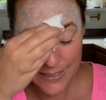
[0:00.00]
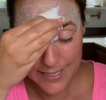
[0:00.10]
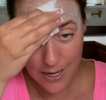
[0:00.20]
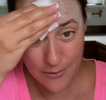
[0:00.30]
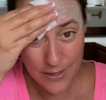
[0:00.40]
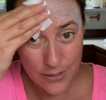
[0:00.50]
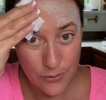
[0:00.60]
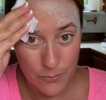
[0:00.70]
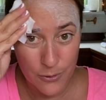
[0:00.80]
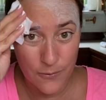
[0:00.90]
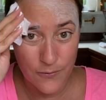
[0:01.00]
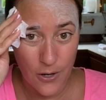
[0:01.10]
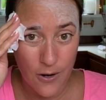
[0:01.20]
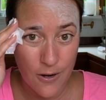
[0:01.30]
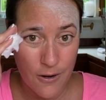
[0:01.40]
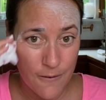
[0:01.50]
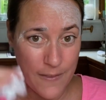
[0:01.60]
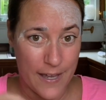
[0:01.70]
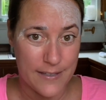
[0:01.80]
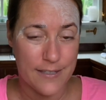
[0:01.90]
now that you removed all of
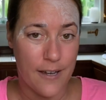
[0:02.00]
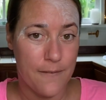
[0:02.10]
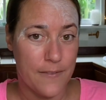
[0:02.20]
that stuff,